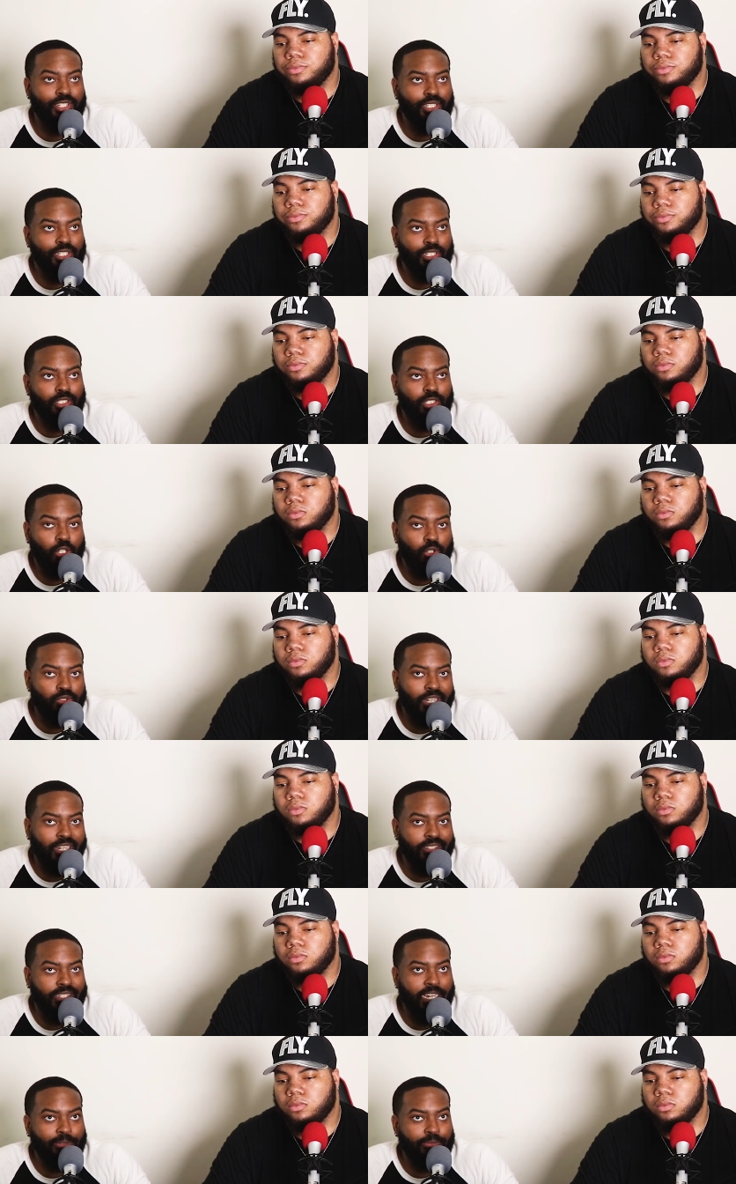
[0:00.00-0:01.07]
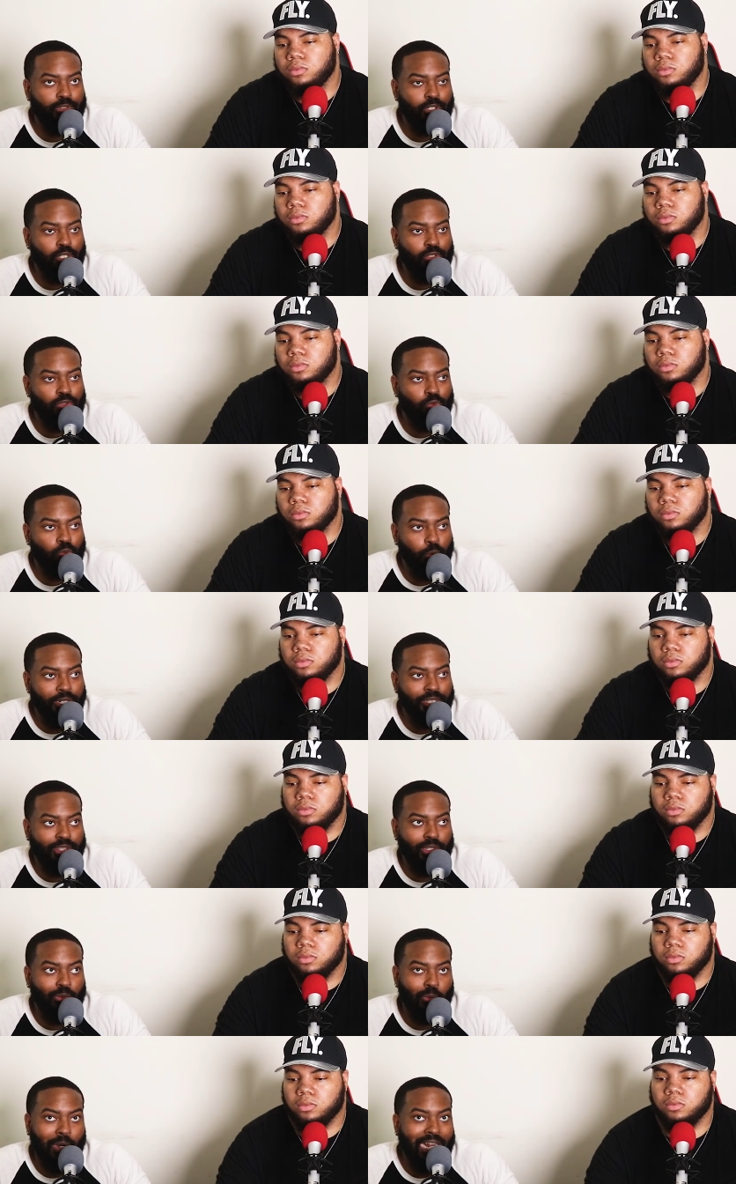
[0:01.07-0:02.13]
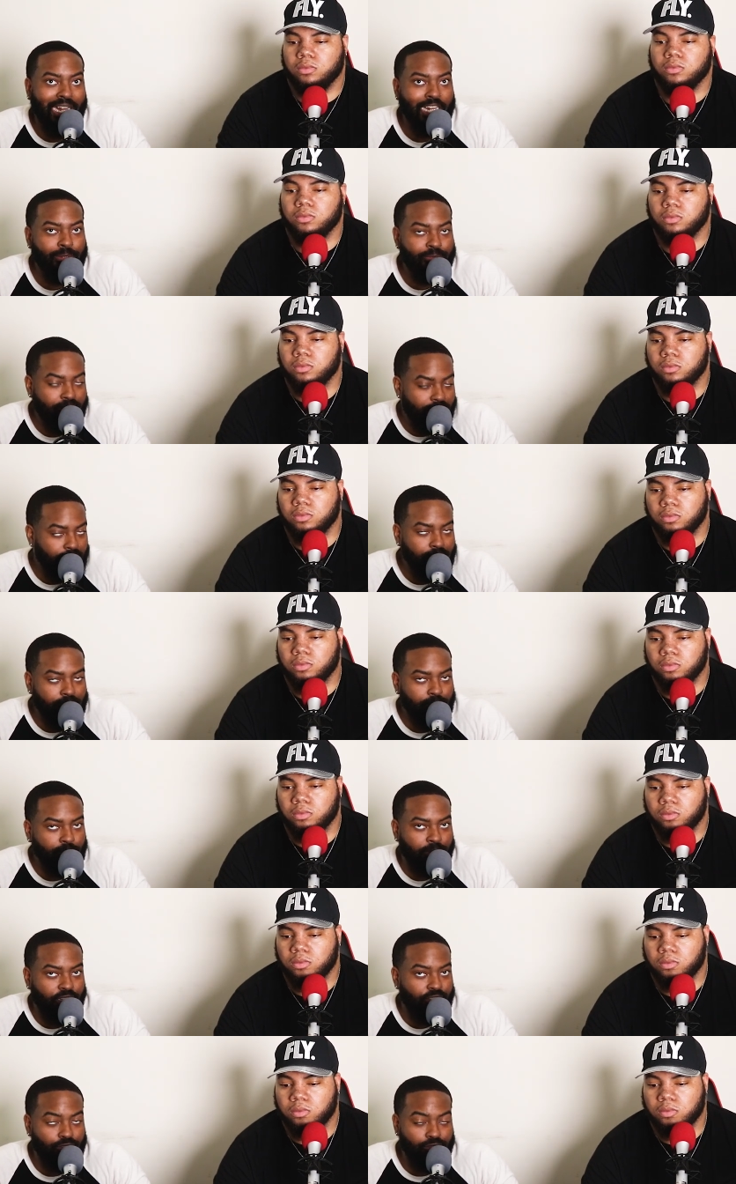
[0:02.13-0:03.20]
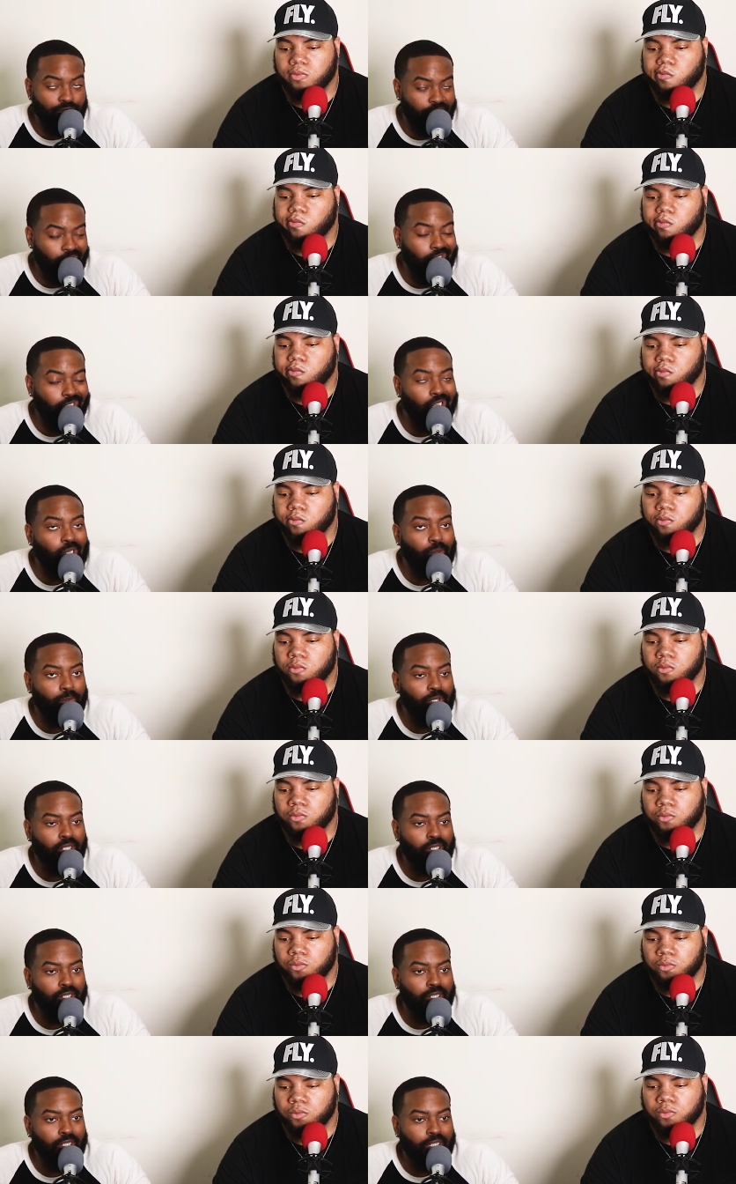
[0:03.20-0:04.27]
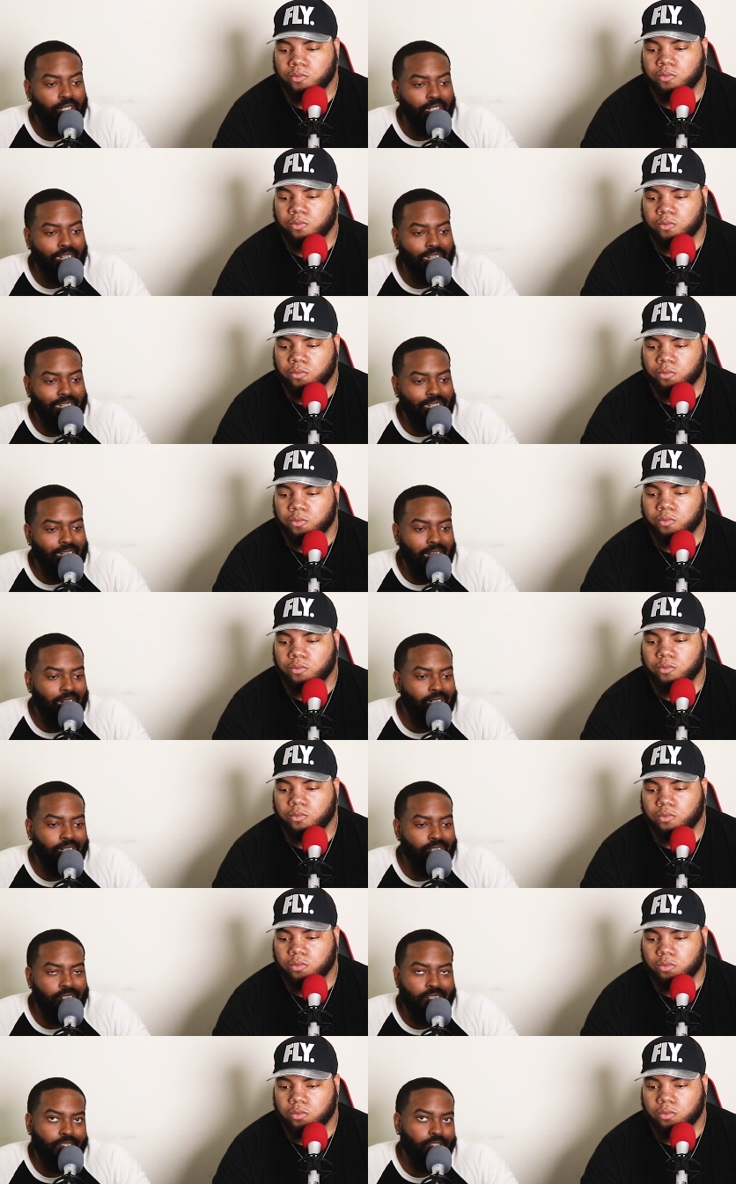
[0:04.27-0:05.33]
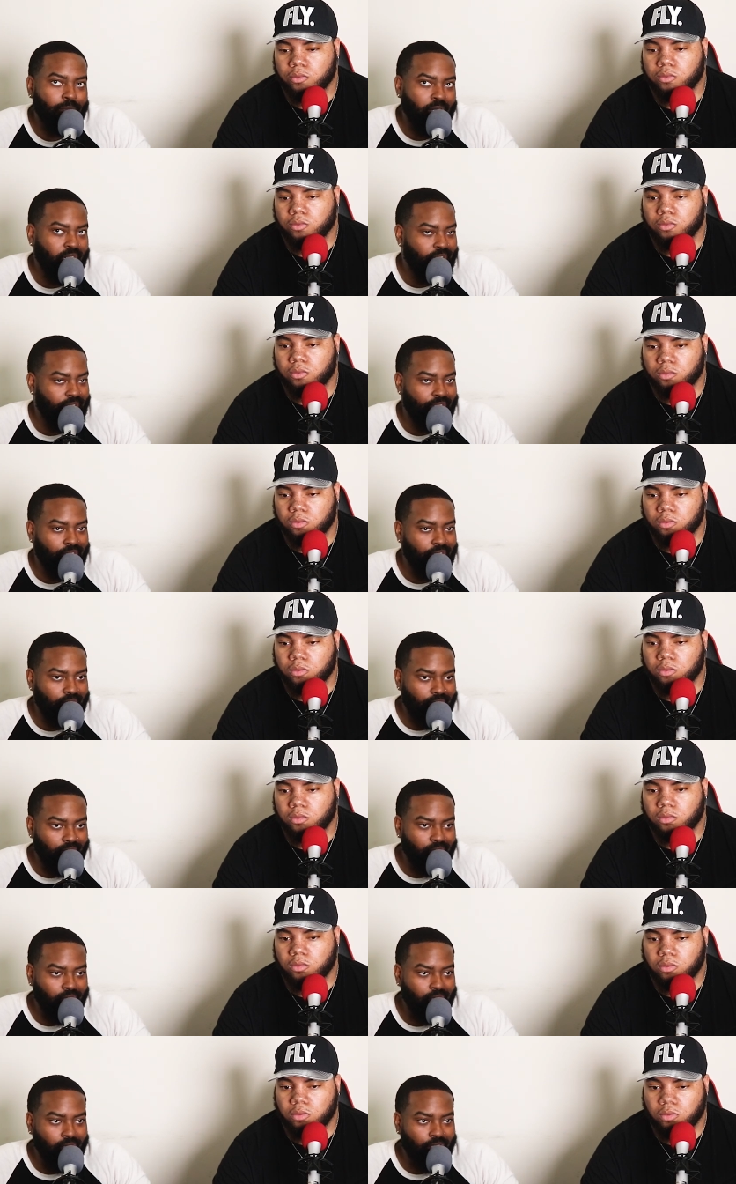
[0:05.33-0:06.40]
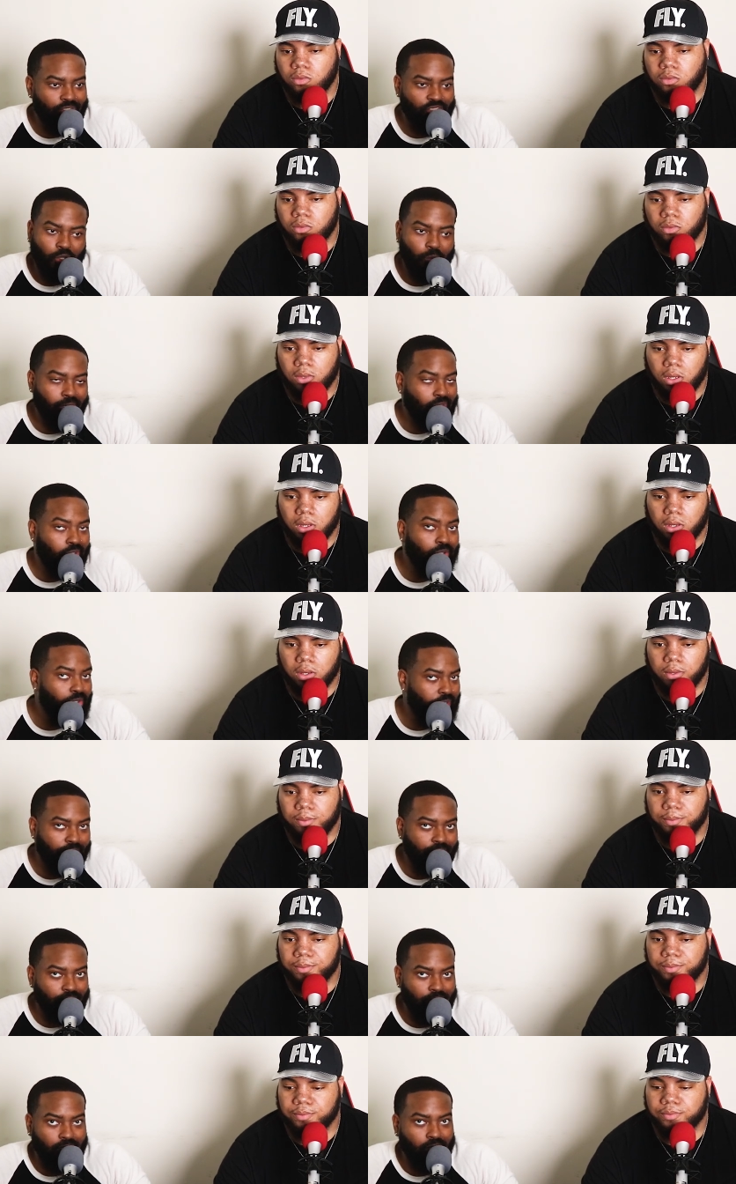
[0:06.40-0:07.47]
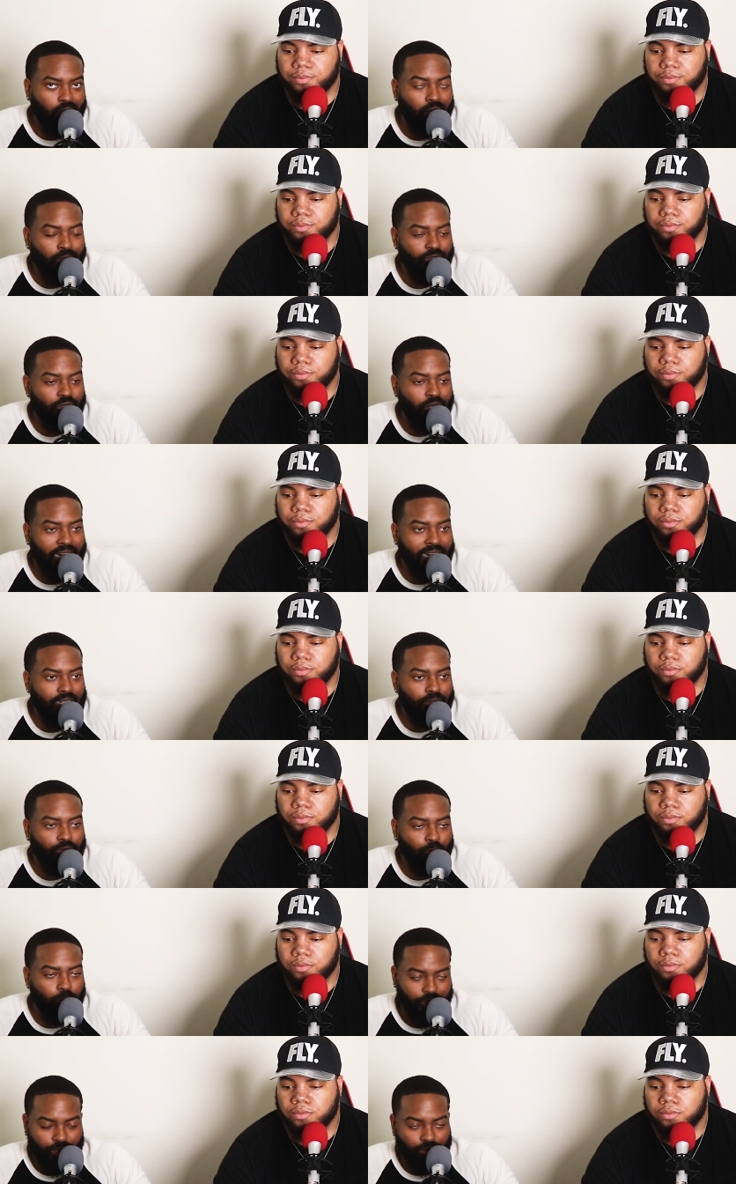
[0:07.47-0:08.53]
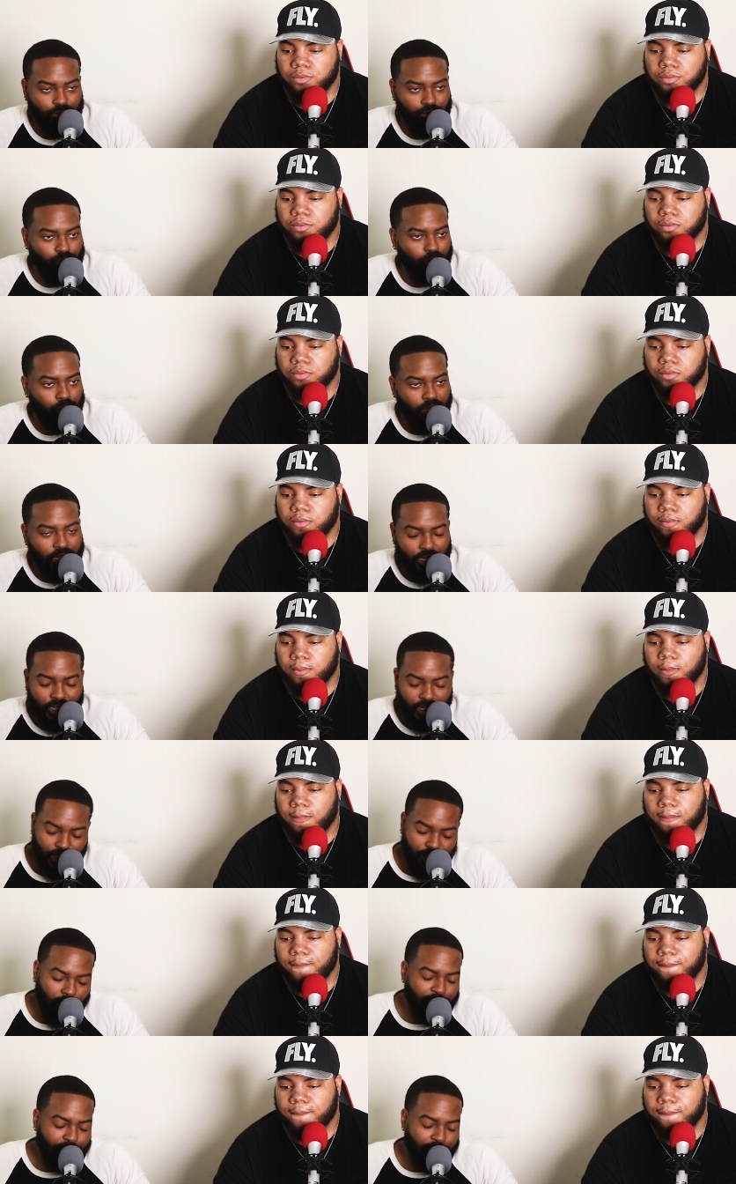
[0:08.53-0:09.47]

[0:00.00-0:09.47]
Speaker 1: to close out that flow with the rhyme scheme that you set up, it kind of doesn't make sense. So it yeah. throws everything off track when you hitting